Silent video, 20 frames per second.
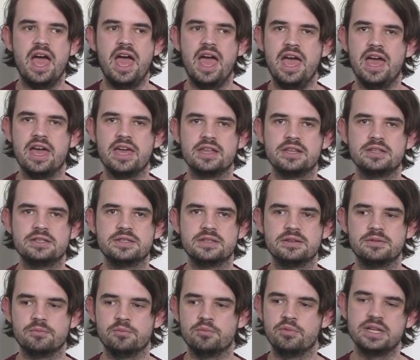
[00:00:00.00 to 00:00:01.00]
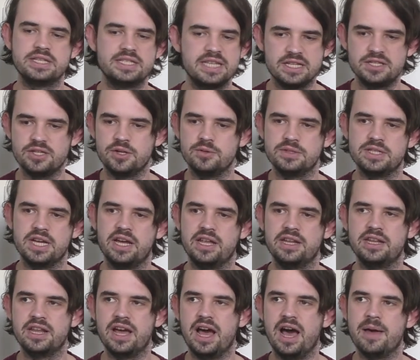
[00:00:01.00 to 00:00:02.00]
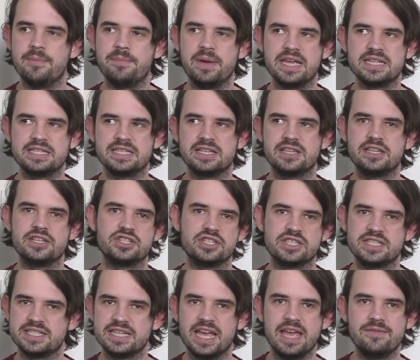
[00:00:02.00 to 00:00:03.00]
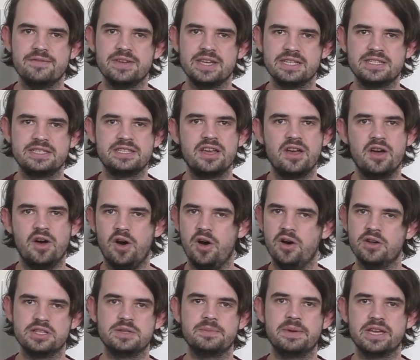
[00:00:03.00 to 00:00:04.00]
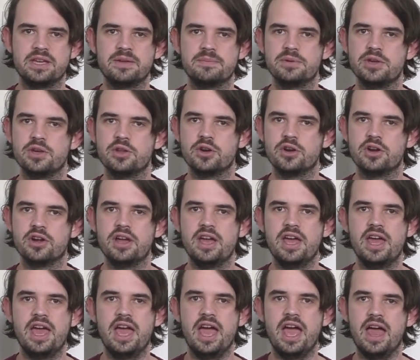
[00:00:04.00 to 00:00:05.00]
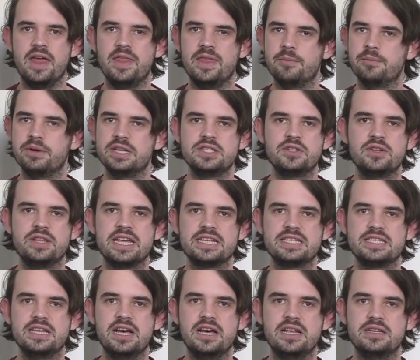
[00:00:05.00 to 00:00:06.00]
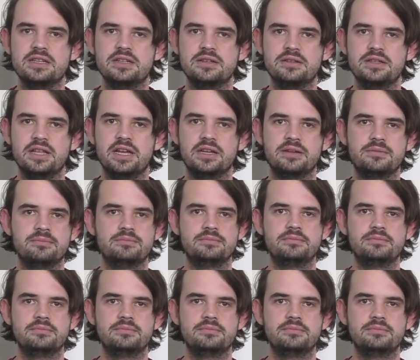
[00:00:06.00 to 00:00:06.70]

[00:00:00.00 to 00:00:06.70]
and once that's all done, I basically just save it onto my computer, and then once all that's done, like,